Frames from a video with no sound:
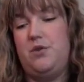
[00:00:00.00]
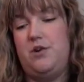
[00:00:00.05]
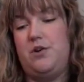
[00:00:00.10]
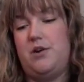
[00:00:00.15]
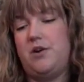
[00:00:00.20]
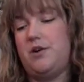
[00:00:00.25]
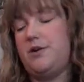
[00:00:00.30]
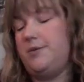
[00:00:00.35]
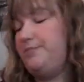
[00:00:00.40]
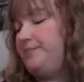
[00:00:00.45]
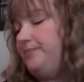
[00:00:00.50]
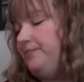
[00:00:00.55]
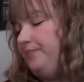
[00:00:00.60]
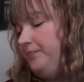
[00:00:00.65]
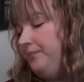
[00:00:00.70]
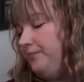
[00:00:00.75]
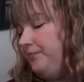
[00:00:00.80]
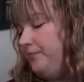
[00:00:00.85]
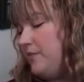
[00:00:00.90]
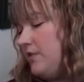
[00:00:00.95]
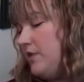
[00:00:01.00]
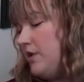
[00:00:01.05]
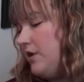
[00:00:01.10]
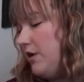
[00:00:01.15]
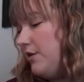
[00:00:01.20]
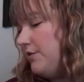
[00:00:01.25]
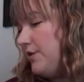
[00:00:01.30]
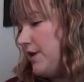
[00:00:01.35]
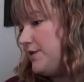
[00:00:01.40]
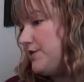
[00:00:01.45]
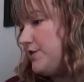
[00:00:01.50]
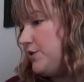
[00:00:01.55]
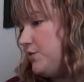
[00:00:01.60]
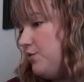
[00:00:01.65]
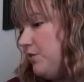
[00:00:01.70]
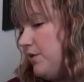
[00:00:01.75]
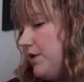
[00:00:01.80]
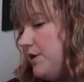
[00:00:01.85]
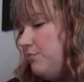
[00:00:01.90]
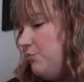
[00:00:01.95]
work on. Okay, so
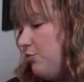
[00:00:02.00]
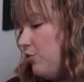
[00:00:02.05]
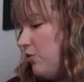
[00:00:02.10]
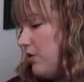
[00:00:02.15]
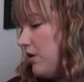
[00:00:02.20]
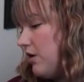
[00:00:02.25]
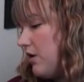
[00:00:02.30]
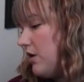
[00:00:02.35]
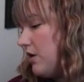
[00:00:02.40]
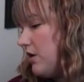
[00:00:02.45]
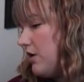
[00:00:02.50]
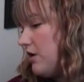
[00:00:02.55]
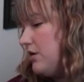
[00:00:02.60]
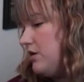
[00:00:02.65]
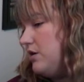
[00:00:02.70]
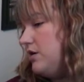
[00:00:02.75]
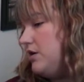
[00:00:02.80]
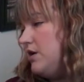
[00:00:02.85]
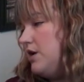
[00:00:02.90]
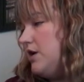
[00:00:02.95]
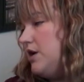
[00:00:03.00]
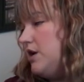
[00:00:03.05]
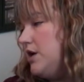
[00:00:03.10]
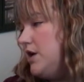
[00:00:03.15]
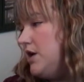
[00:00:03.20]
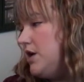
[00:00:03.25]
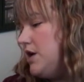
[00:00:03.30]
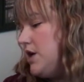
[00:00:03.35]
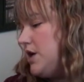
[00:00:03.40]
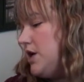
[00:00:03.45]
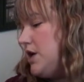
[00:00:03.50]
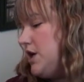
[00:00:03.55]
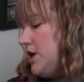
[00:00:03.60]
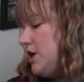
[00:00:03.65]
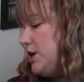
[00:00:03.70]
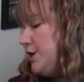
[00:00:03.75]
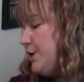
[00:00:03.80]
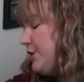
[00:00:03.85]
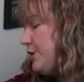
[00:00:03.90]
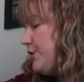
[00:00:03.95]
one more
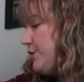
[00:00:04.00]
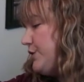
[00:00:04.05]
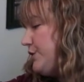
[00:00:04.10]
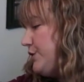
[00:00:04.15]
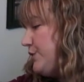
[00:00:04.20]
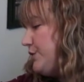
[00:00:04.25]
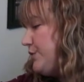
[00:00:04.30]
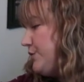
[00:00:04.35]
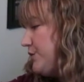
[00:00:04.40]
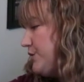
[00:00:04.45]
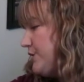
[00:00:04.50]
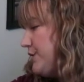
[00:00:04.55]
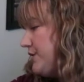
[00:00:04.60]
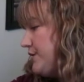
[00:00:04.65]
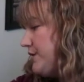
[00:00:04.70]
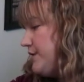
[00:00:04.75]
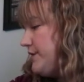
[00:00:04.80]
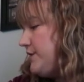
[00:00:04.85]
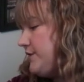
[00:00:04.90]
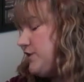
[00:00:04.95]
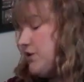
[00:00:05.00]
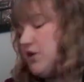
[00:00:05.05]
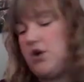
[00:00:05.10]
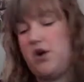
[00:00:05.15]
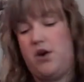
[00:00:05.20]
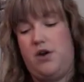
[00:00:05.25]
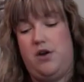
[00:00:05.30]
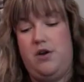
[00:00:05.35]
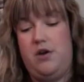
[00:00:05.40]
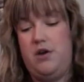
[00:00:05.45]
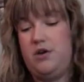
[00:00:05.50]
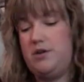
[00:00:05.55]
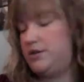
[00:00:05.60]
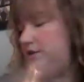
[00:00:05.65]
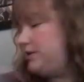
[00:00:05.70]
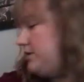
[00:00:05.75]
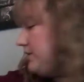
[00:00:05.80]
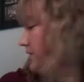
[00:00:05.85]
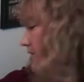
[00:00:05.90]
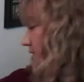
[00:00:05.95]
new
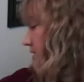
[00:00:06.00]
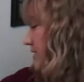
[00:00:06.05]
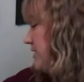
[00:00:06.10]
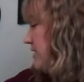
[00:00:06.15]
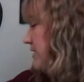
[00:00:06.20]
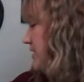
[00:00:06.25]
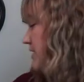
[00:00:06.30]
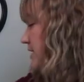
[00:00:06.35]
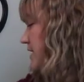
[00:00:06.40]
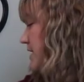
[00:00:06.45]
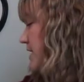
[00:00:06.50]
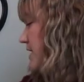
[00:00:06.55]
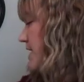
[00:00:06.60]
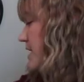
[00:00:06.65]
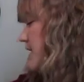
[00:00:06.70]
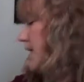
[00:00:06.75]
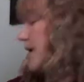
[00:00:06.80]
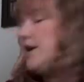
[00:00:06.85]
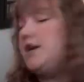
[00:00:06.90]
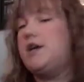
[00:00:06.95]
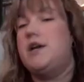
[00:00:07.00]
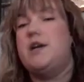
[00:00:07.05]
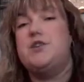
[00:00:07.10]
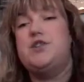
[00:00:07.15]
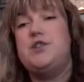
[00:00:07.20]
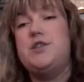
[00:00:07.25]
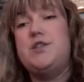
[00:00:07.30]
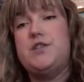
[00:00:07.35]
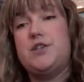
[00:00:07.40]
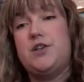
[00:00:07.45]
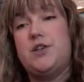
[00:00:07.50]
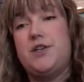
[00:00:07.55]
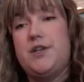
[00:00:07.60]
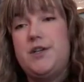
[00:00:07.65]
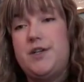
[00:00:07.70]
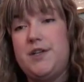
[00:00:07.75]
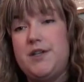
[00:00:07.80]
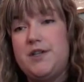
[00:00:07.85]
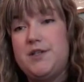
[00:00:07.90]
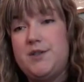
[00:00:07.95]
start, and I actually
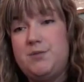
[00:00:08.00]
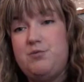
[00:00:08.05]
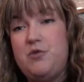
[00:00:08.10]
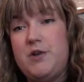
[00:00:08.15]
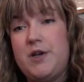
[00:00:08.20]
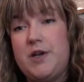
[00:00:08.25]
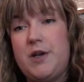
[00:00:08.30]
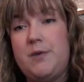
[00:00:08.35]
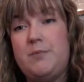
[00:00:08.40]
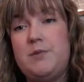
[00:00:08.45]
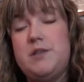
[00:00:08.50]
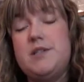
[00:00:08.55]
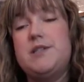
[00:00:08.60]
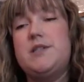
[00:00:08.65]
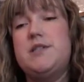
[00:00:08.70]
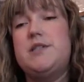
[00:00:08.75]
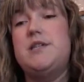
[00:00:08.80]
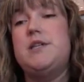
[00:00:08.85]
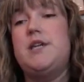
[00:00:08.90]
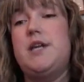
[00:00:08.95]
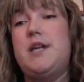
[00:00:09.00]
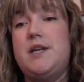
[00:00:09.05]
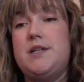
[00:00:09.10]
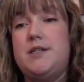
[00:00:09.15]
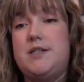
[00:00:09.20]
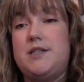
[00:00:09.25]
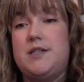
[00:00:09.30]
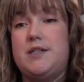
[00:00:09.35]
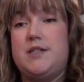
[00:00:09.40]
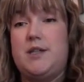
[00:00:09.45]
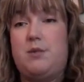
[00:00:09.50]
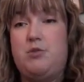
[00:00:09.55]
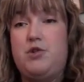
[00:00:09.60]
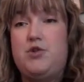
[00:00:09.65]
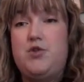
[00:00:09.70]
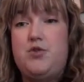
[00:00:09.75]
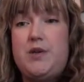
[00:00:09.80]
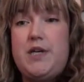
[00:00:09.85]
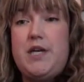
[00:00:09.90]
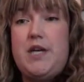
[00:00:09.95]
started it this morning. Just today is December
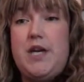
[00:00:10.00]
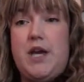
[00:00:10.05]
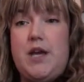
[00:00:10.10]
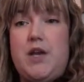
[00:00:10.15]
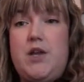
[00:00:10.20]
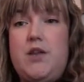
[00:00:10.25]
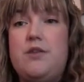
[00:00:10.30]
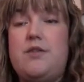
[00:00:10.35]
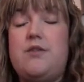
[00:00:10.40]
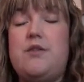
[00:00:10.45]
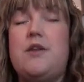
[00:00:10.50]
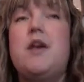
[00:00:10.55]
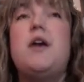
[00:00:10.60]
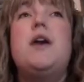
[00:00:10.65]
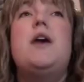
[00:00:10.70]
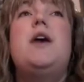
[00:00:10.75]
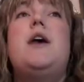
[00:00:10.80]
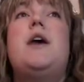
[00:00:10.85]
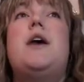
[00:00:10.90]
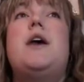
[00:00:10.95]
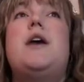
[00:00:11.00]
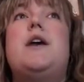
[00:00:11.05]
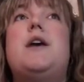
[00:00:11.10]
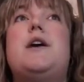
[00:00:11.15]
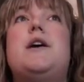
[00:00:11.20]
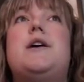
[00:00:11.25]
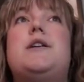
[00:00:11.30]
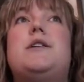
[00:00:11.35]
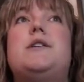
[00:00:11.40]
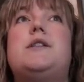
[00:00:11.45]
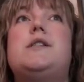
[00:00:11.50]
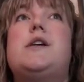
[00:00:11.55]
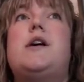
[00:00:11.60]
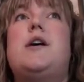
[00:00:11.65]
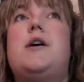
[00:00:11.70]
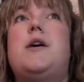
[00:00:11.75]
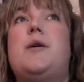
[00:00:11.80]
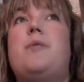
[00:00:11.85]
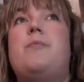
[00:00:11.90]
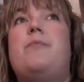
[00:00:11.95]
28th, and
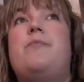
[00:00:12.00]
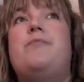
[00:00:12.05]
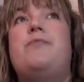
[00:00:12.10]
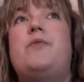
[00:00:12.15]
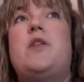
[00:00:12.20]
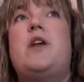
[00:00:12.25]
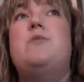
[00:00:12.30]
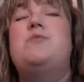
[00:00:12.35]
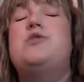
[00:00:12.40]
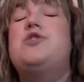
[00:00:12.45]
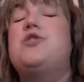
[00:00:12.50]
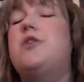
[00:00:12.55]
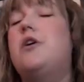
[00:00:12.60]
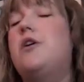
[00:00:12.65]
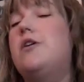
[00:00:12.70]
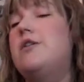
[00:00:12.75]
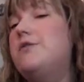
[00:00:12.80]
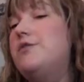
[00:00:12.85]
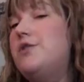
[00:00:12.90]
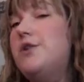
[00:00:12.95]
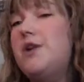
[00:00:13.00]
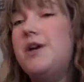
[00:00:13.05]
I'm sure all of you